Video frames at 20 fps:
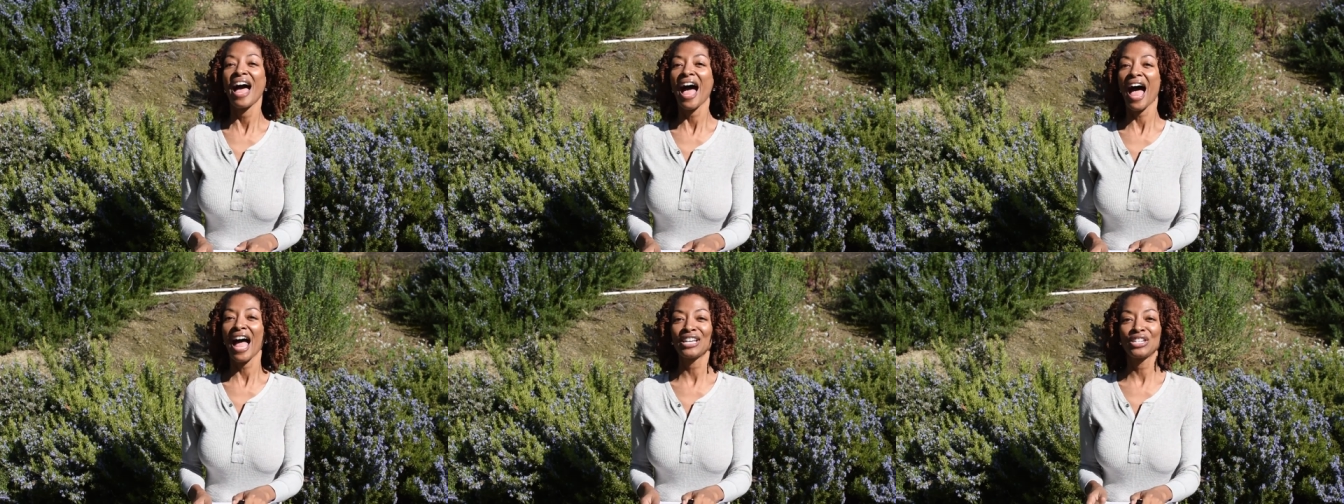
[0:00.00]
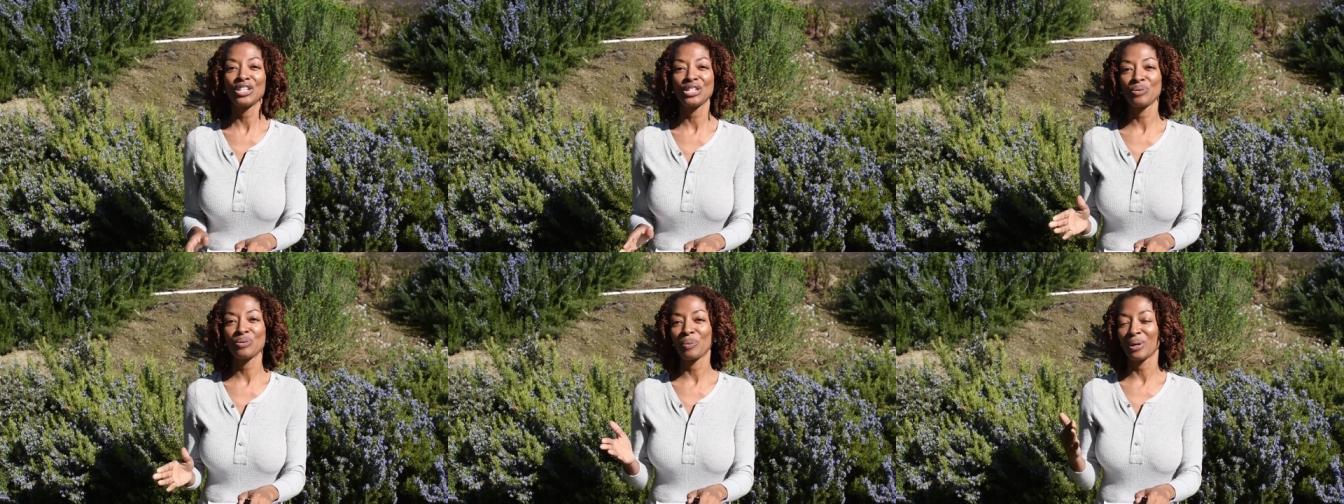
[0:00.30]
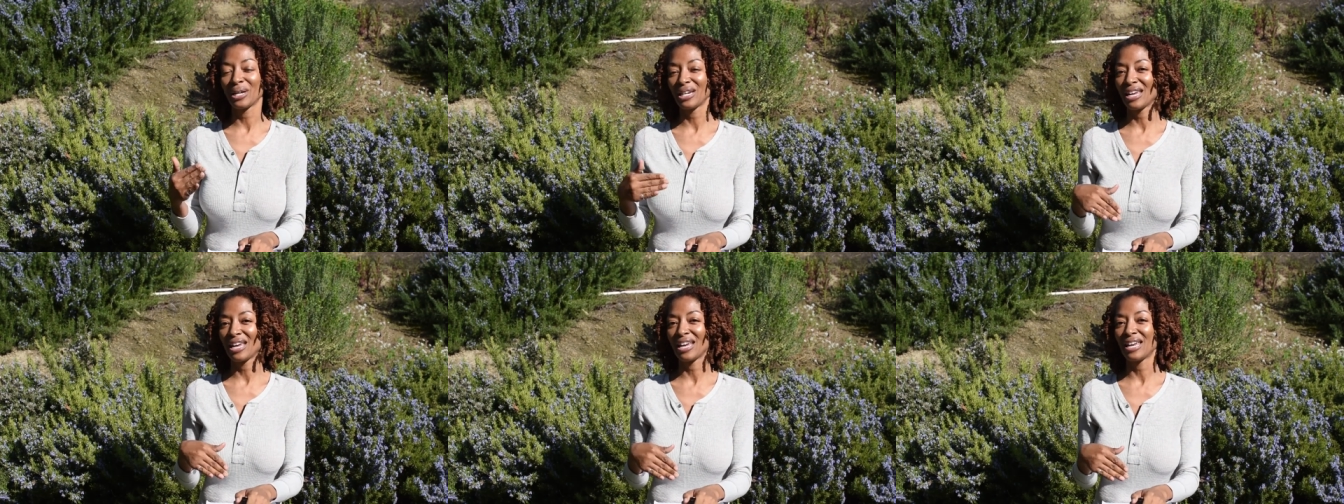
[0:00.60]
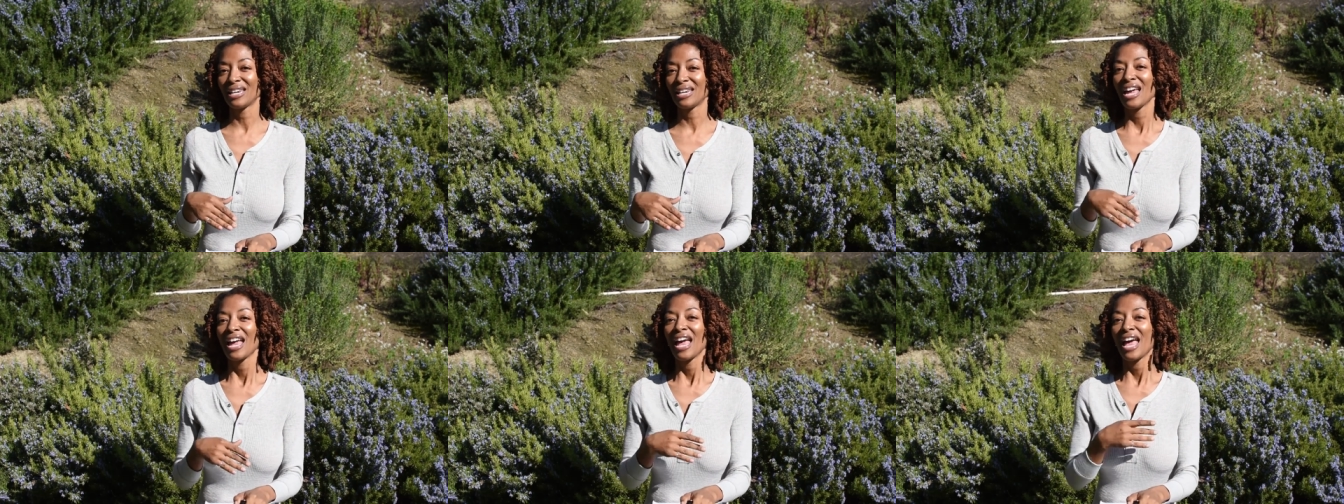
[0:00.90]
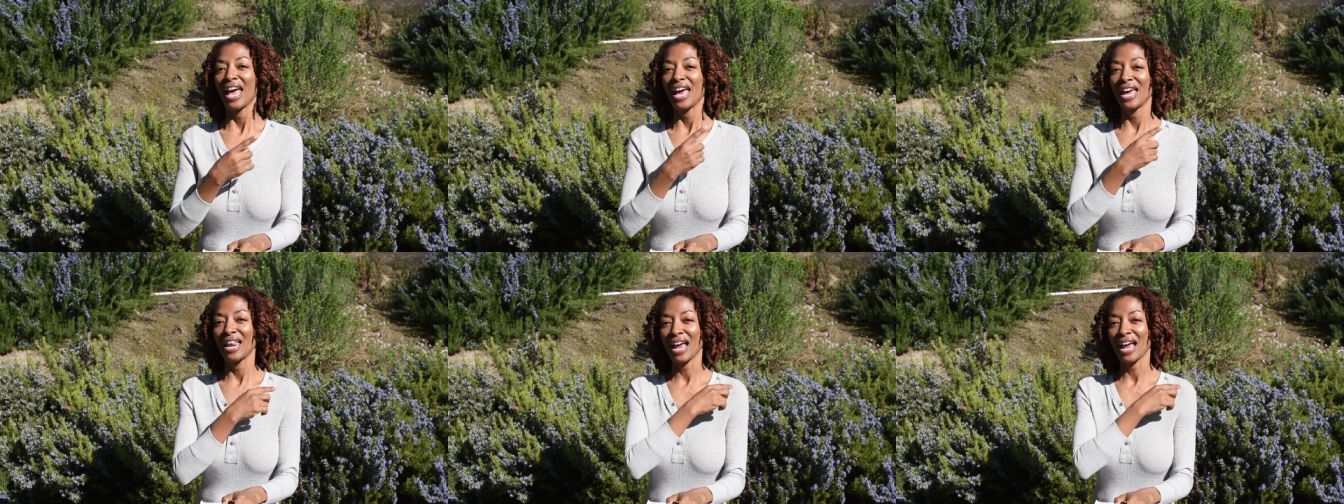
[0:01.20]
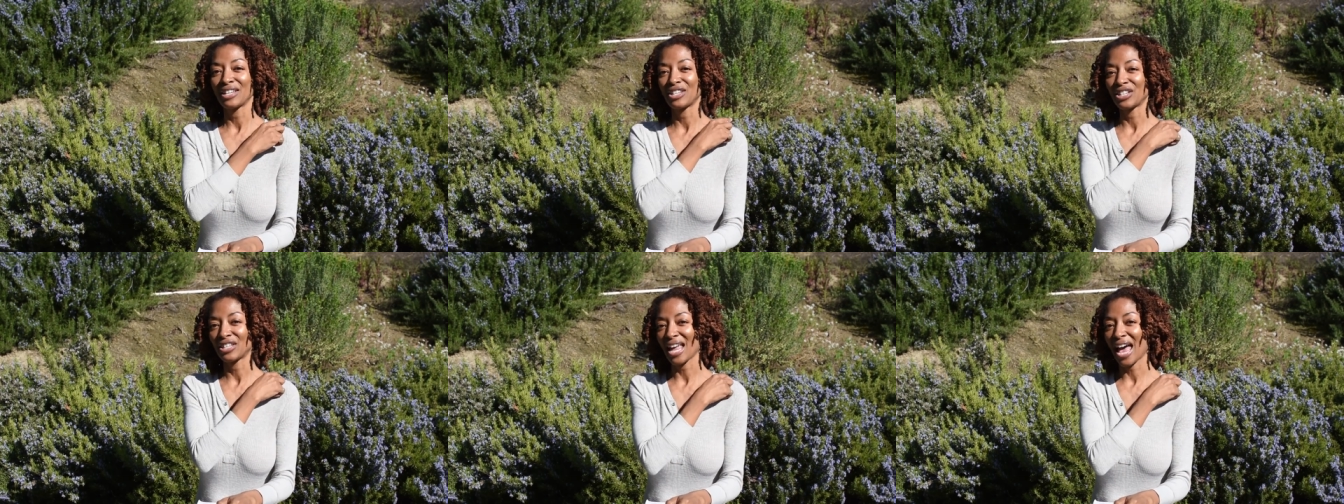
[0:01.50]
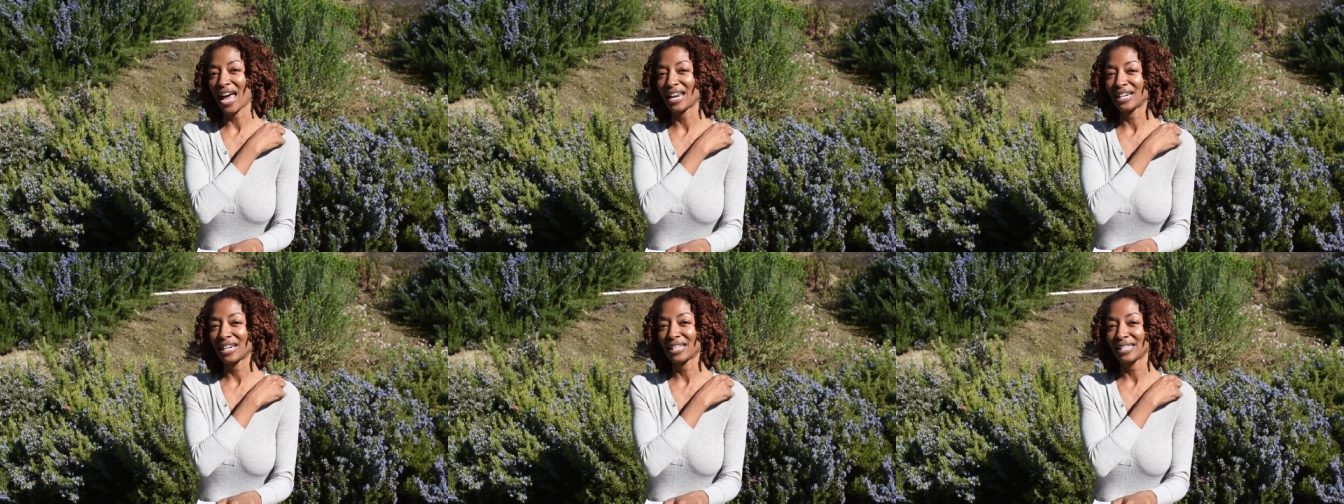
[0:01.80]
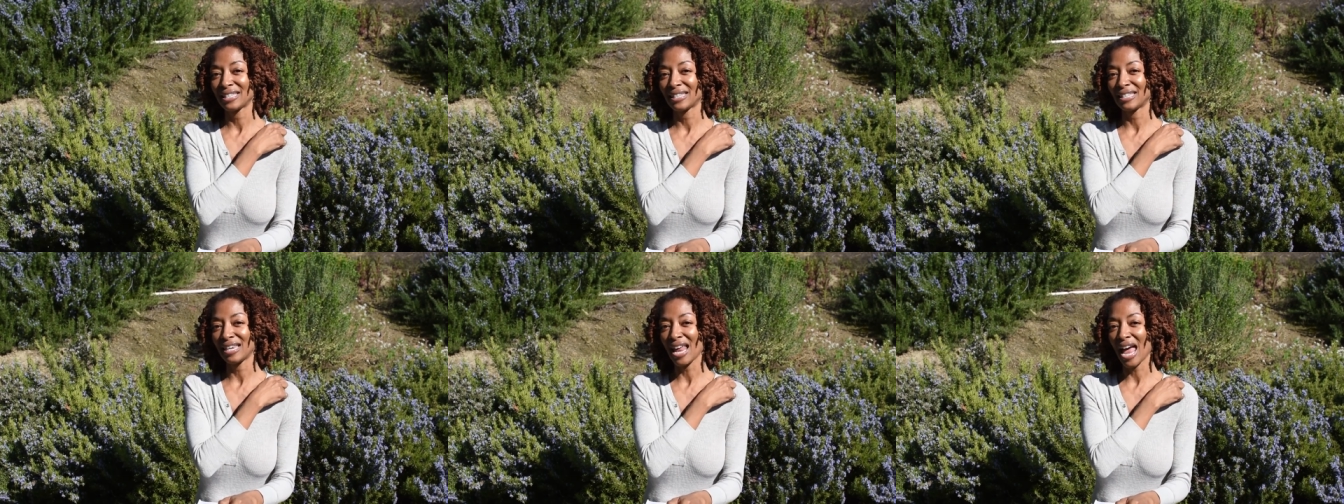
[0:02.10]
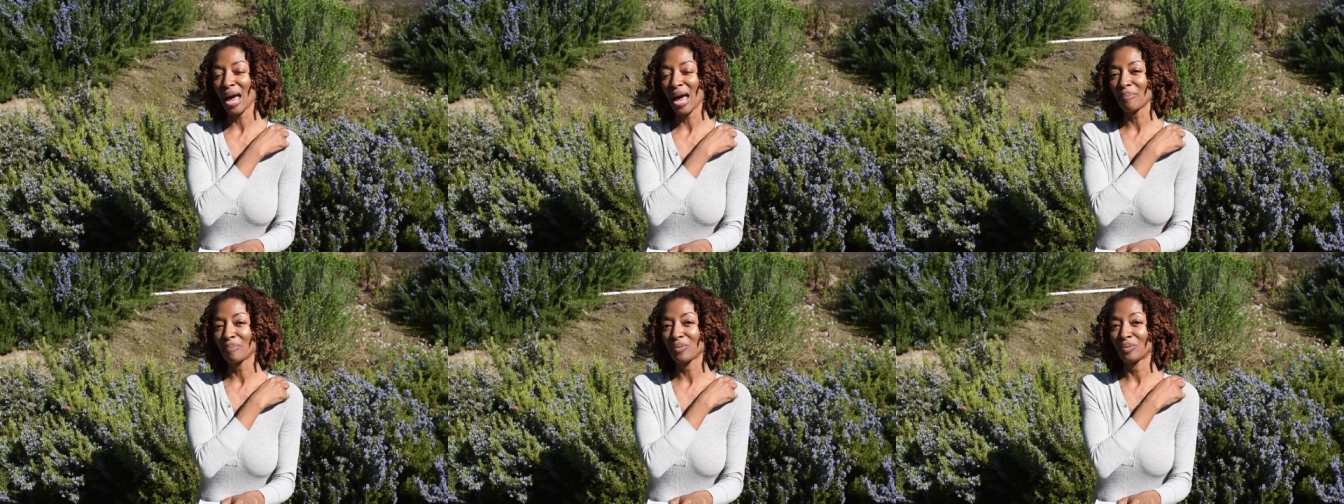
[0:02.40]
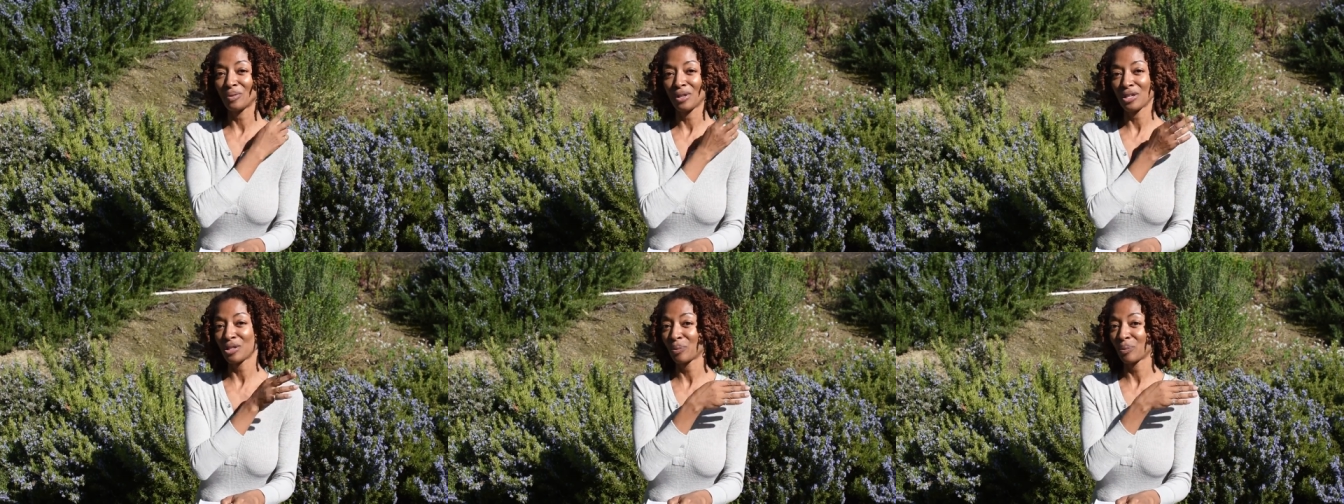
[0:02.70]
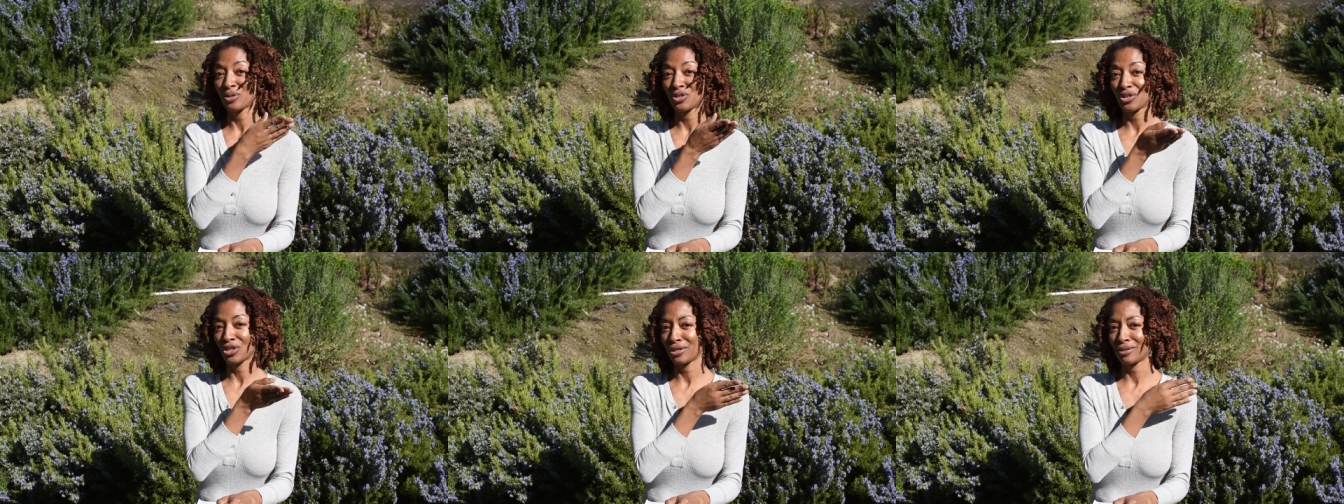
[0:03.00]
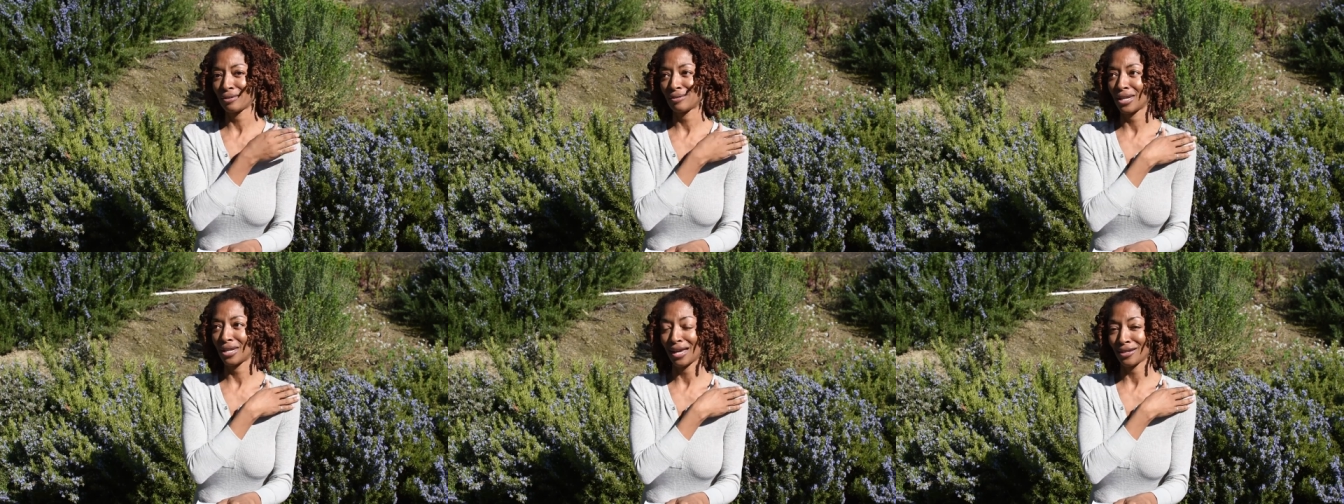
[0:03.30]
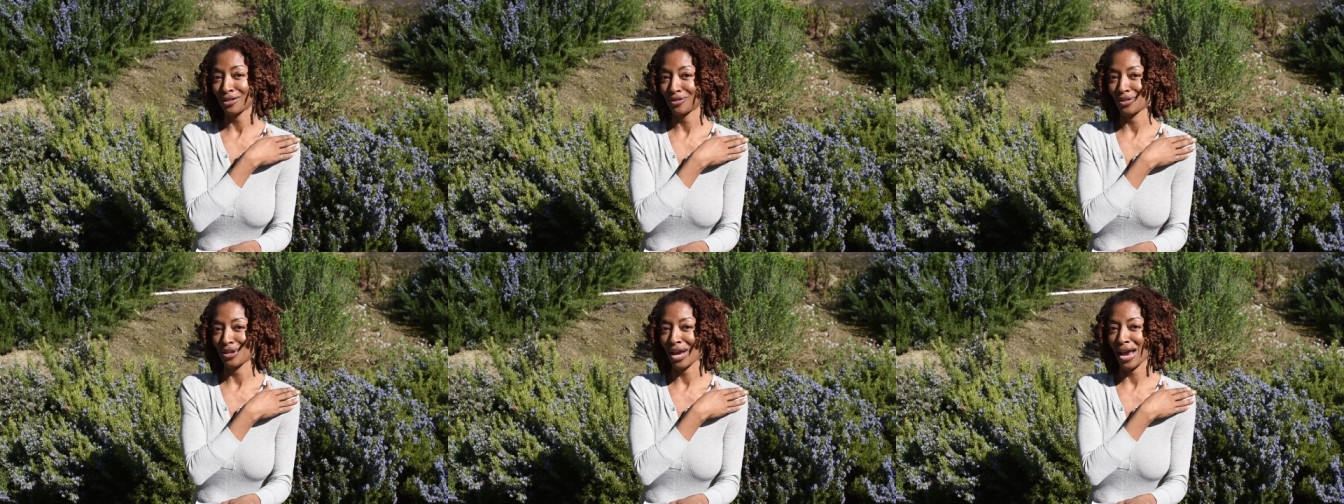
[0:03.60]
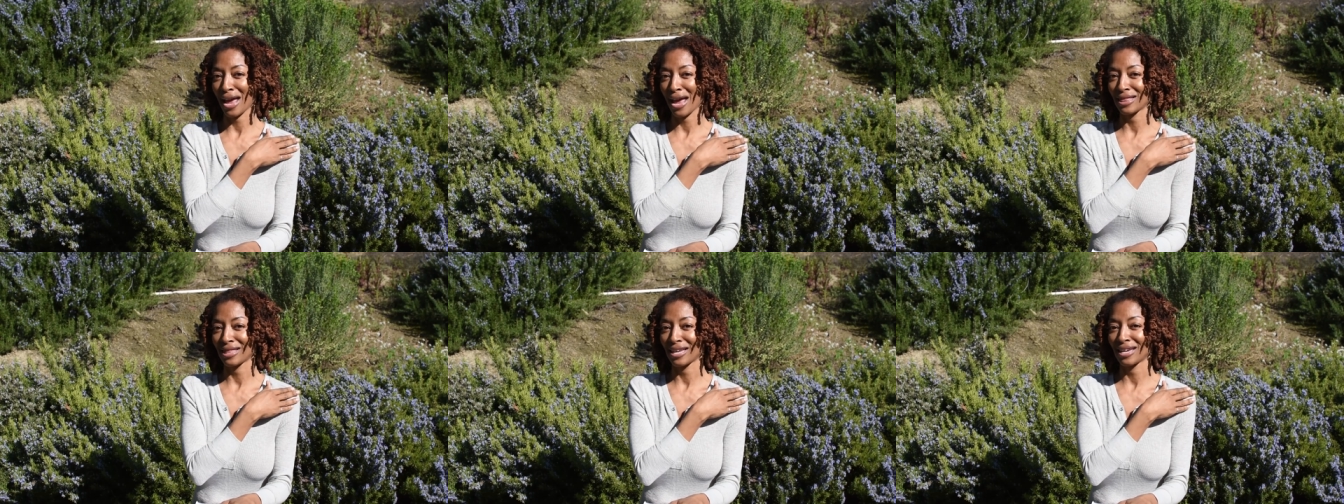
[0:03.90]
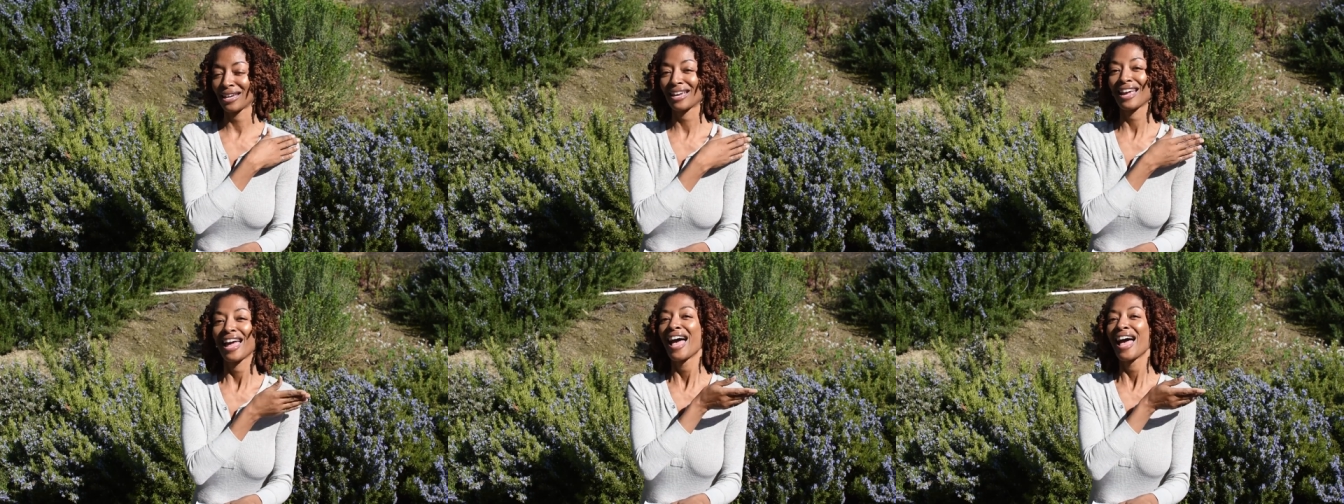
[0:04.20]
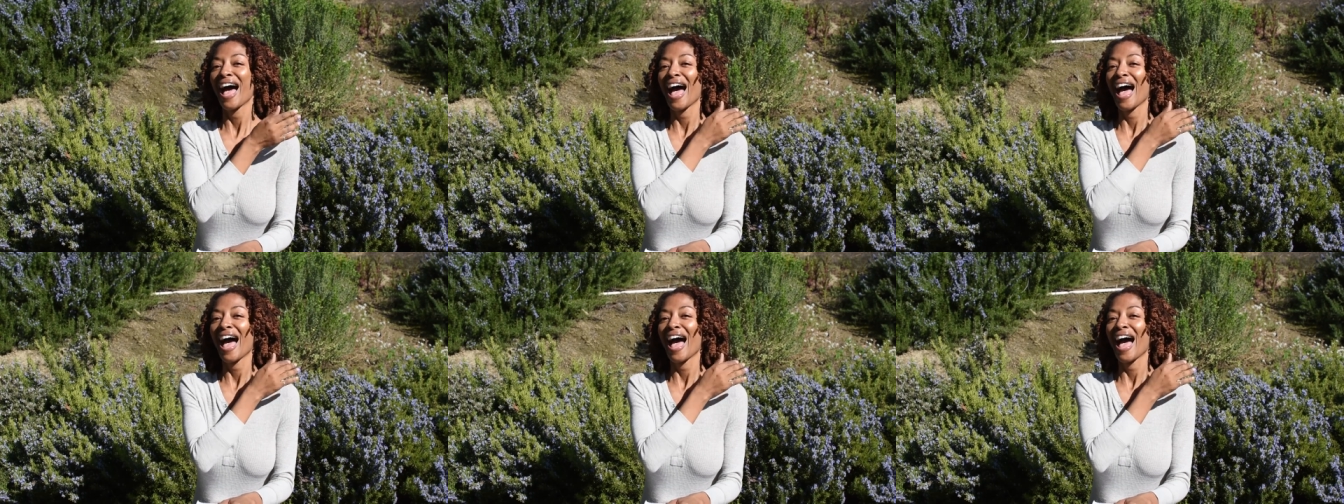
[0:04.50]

I just went in and I just added a snap. This was just yesterday, I think.